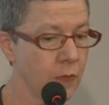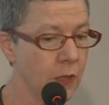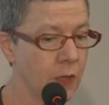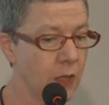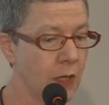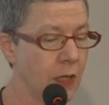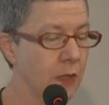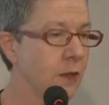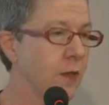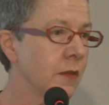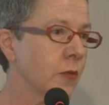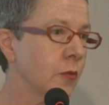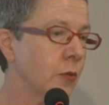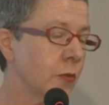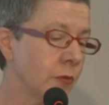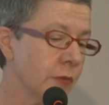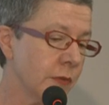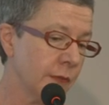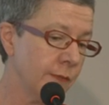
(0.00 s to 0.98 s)
and in the
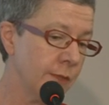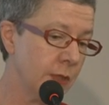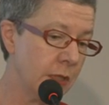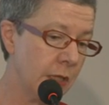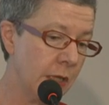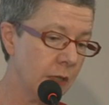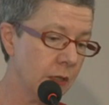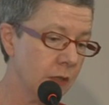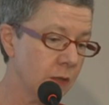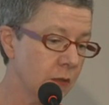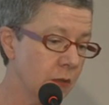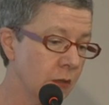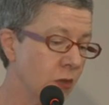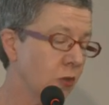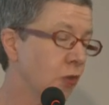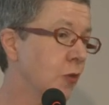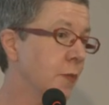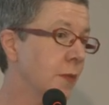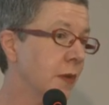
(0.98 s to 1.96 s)
course of a year,
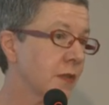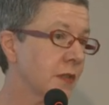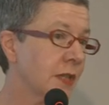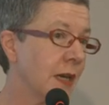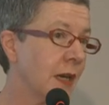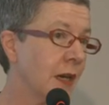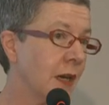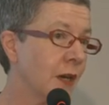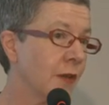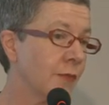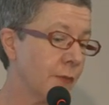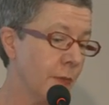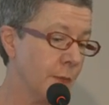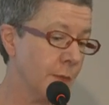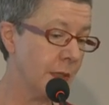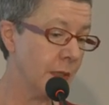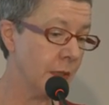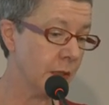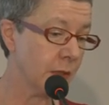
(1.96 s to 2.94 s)
almost
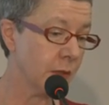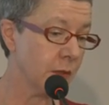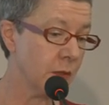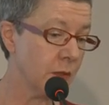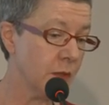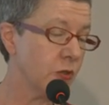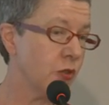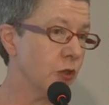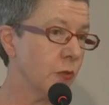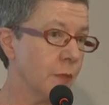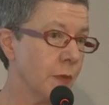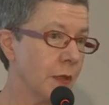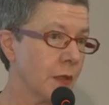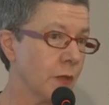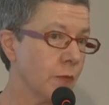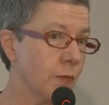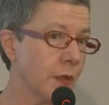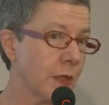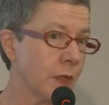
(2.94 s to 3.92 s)
500,000 duplicate
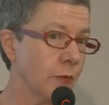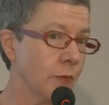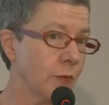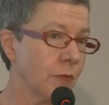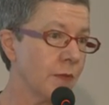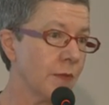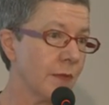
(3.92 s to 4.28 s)
records,